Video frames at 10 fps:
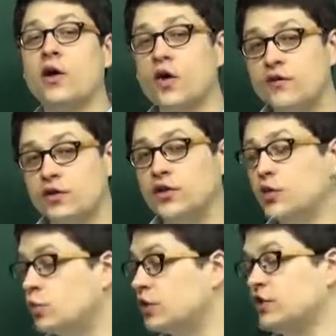However,
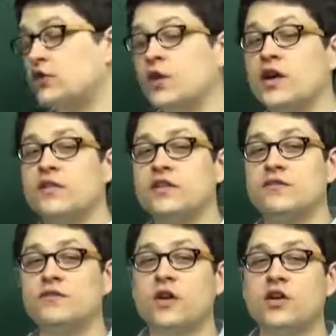we do have a
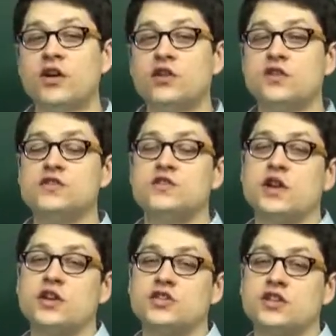very good
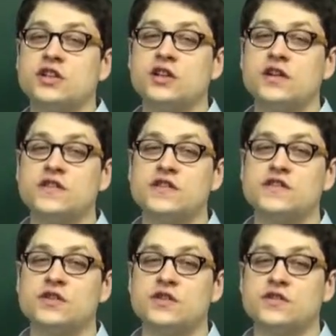strategy in
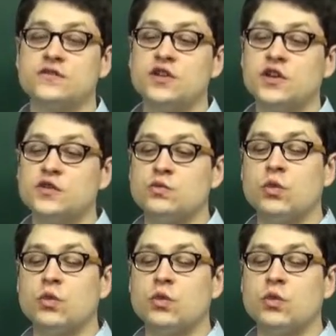this series of videos,